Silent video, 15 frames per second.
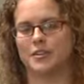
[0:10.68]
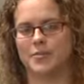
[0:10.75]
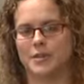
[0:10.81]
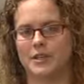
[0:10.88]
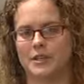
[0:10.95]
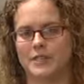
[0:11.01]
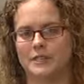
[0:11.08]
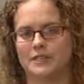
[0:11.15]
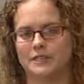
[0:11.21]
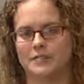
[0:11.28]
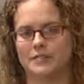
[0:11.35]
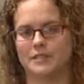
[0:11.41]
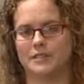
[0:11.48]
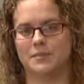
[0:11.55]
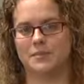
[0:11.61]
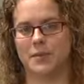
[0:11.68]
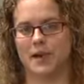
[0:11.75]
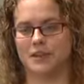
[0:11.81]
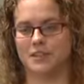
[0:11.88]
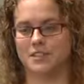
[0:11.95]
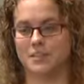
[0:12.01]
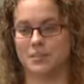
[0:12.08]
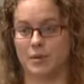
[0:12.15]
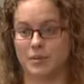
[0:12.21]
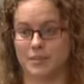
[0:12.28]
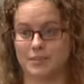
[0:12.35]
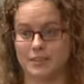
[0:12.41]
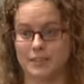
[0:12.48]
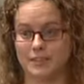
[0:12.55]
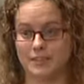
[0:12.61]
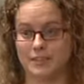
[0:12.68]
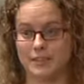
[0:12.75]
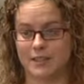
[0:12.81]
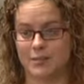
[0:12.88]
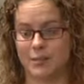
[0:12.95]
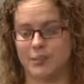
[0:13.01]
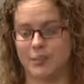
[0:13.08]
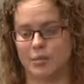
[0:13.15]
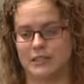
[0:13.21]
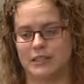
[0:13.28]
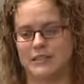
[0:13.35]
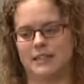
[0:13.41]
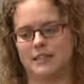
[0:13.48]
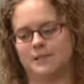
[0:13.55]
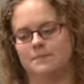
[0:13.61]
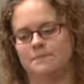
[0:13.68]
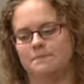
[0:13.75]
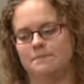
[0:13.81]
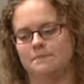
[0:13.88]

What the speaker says: Community Service in Partnership policy in a little bit more detail.